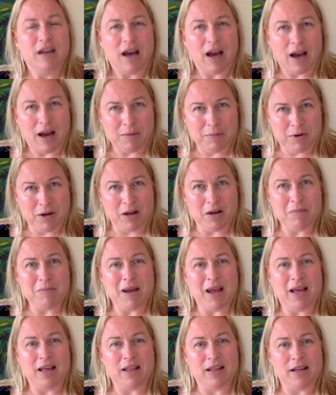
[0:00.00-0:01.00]
I'm going to
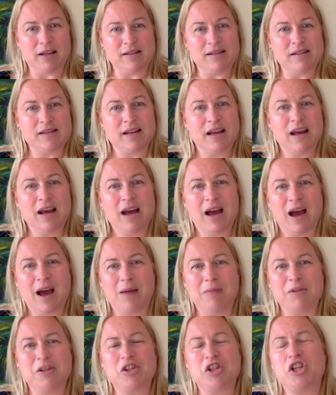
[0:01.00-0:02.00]
make this.
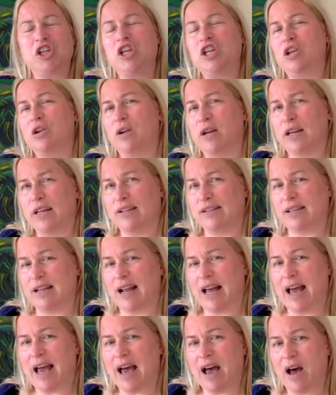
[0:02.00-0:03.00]
I'm just curious
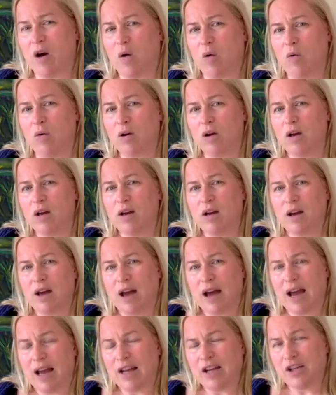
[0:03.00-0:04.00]
at how
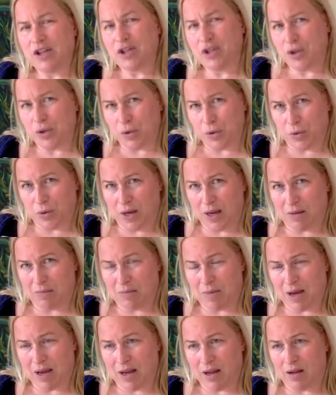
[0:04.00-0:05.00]
I do
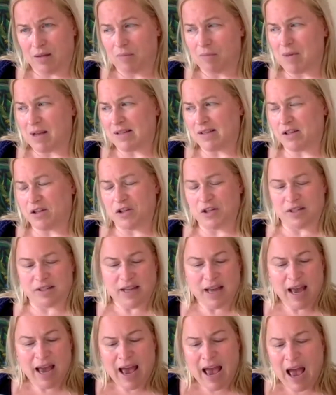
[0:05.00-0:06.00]
get my
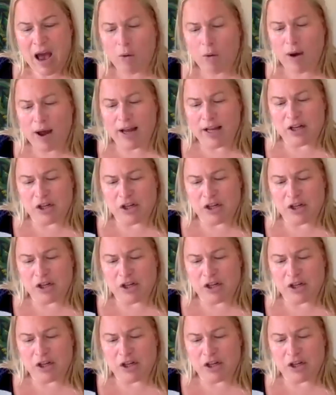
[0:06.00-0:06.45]
messages, how I